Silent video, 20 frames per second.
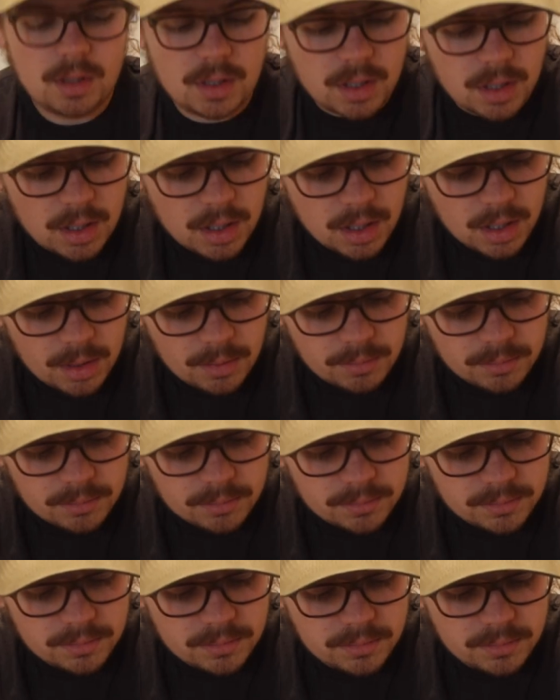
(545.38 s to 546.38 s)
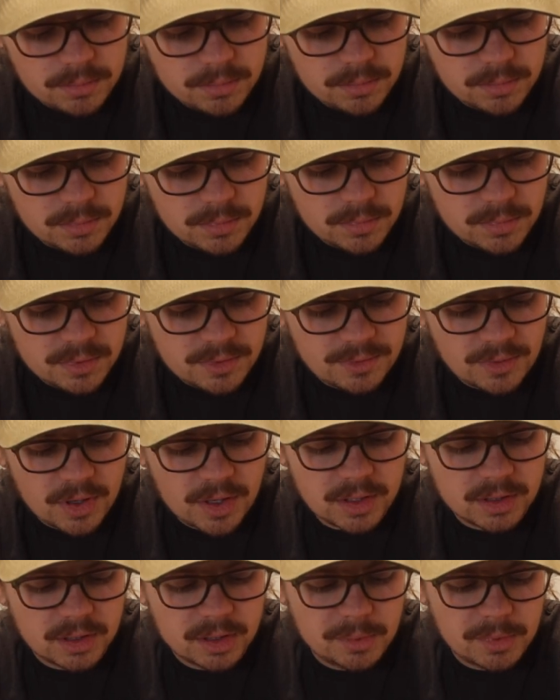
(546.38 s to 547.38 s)
it's
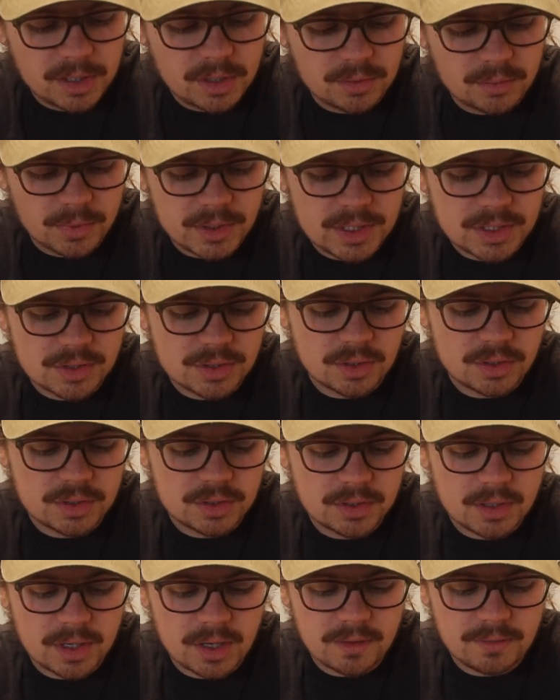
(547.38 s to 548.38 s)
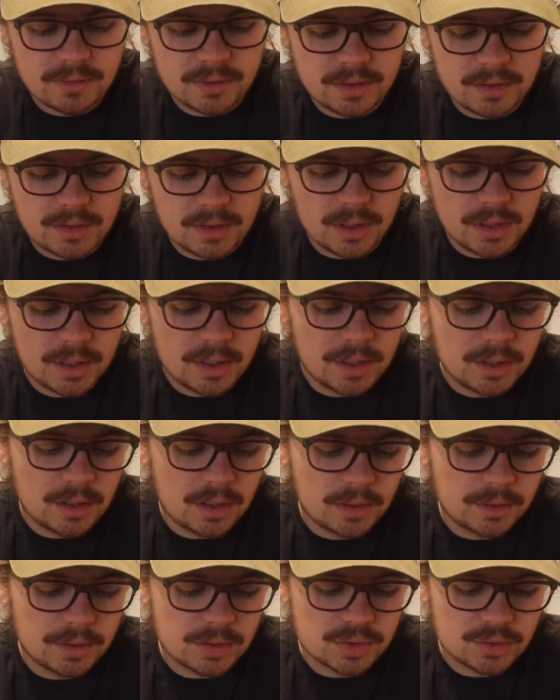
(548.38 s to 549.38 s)
very limited research that I've done
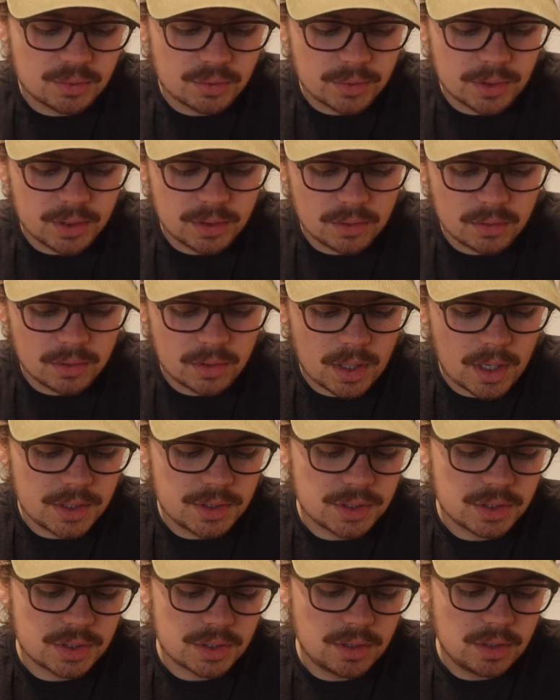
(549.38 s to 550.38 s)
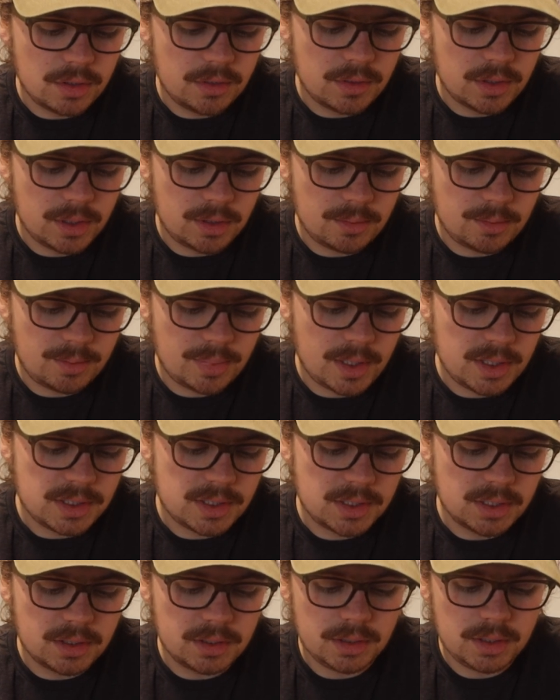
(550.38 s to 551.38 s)
on this reel. I just know that it
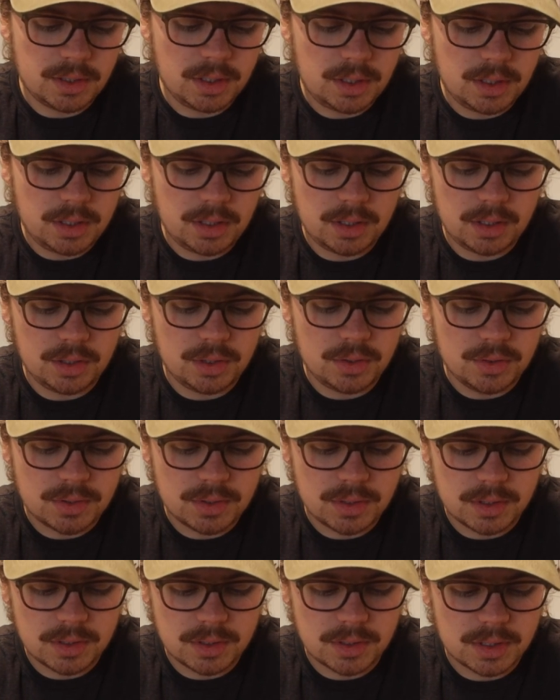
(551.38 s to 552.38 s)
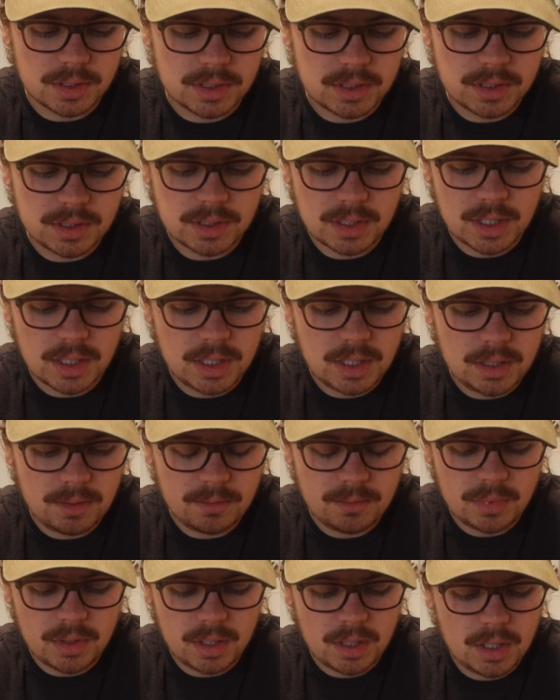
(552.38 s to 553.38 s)
basically uses the
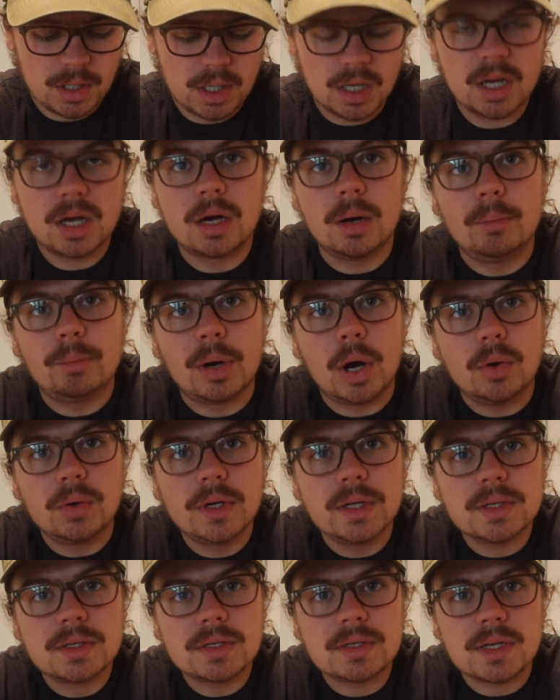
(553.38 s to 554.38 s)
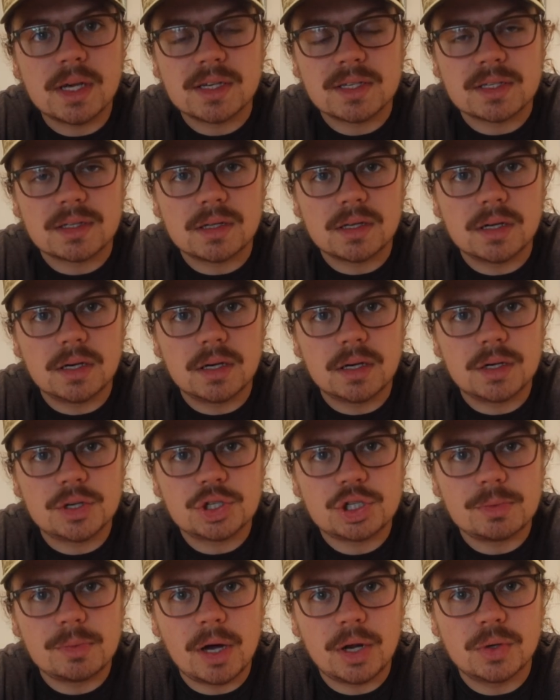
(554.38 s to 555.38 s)
same components as the
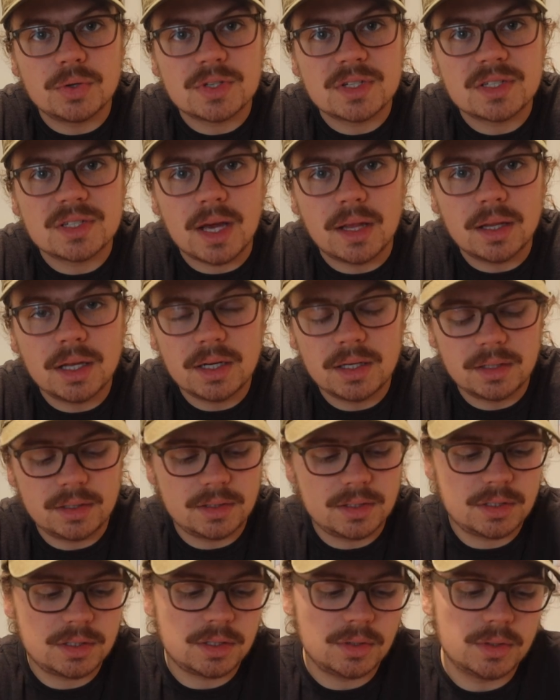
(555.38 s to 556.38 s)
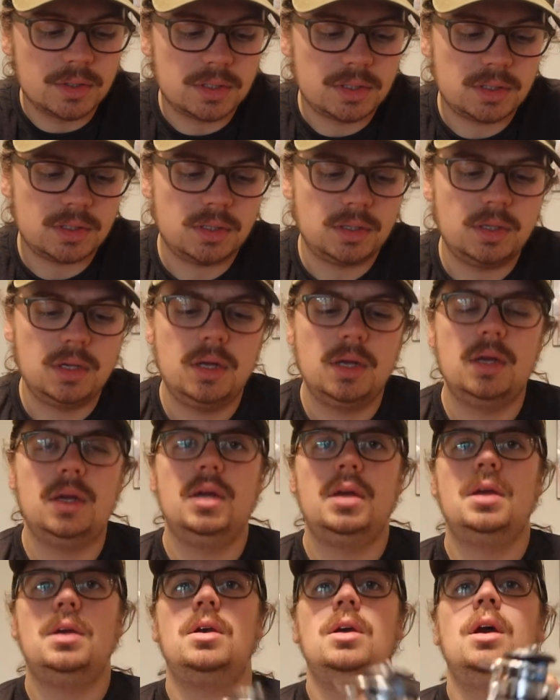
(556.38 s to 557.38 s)
Shimano Stella. So it's
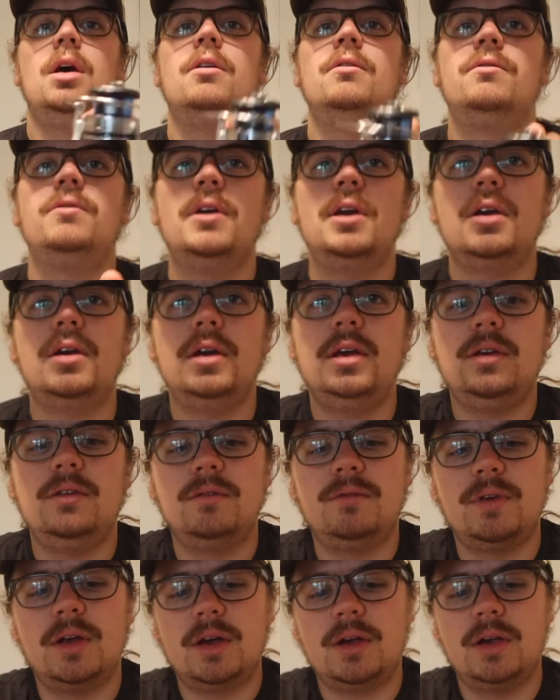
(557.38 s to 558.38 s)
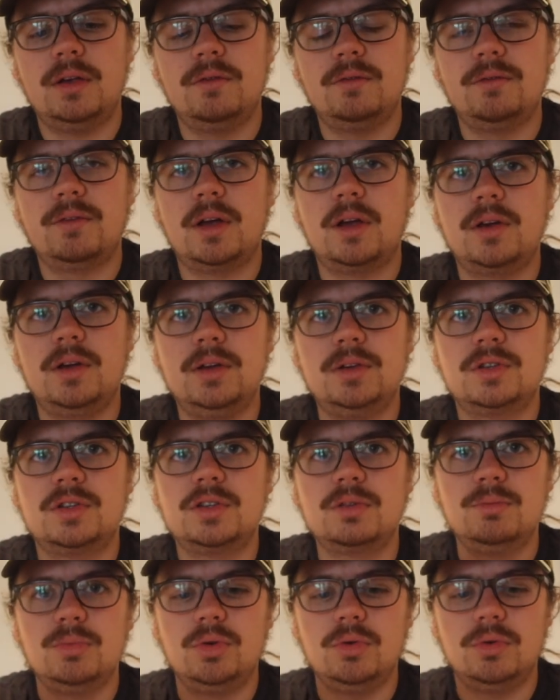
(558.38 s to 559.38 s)
a very, very, very
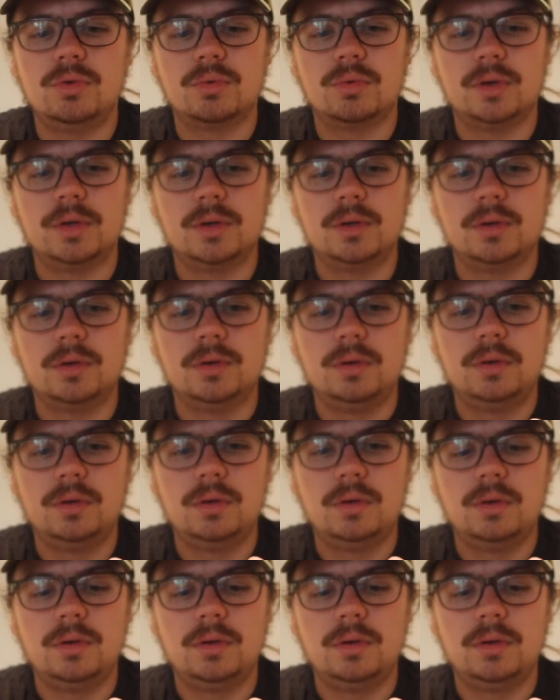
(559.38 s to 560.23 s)
smooth reel.